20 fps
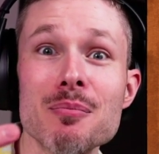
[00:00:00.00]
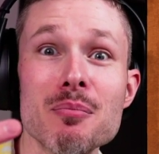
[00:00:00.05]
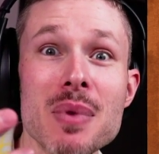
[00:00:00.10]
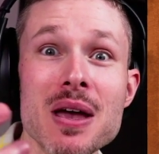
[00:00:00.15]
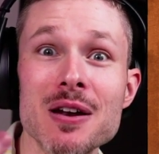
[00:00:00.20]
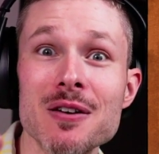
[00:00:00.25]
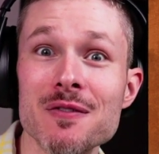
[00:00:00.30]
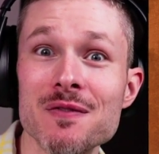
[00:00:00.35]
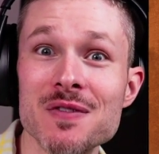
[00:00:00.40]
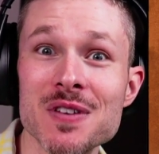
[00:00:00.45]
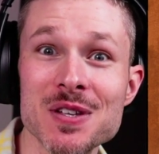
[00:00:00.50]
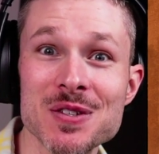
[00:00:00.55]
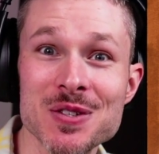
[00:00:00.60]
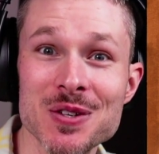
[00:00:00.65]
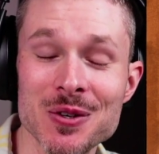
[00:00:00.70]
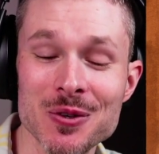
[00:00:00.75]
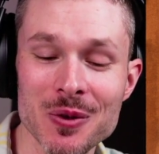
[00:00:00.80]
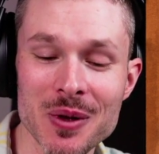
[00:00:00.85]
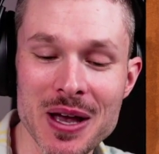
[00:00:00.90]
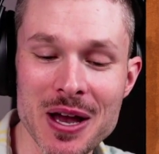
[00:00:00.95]

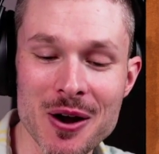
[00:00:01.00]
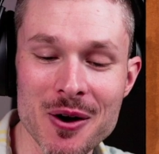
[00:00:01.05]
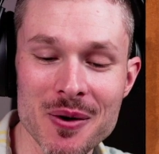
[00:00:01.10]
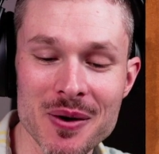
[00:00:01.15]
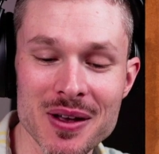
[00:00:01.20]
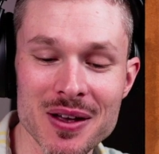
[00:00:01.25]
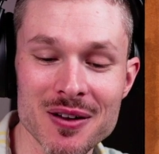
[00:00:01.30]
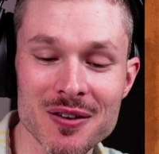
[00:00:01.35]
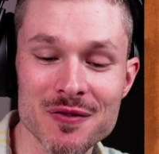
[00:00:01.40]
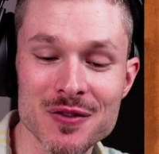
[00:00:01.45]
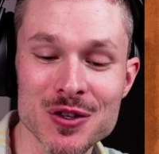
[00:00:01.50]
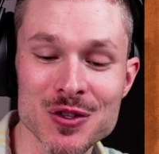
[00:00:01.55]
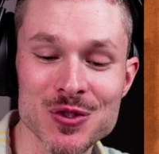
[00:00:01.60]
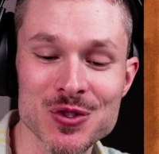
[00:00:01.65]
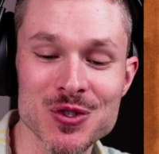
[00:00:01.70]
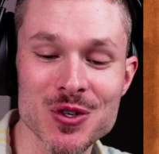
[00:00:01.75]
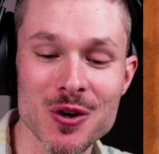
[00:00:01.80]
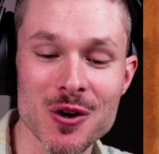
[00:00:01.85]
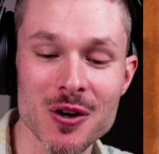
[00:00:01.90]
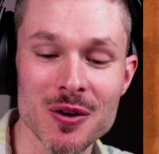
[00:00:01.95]
metaphysical area of
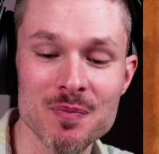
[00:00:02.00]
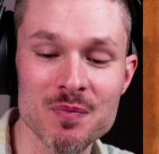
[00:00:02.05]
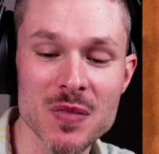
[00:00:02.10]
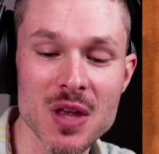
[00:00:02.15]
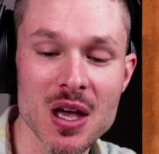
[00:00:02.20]
concern,